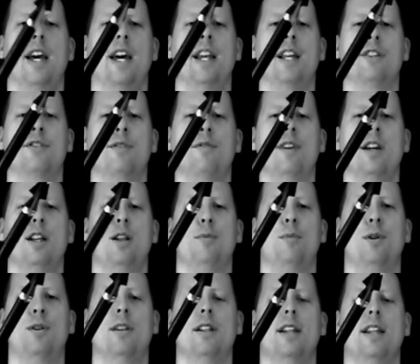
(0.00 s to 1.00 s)
and it's
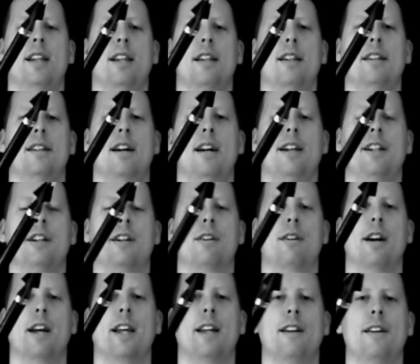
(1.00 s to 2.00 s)
available in 100
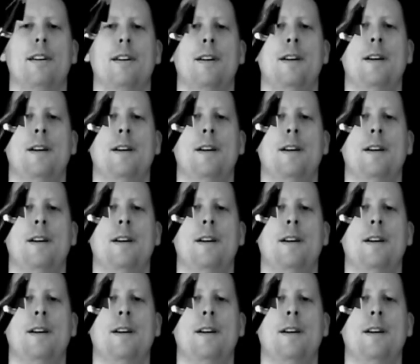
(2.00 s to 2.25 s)
grain.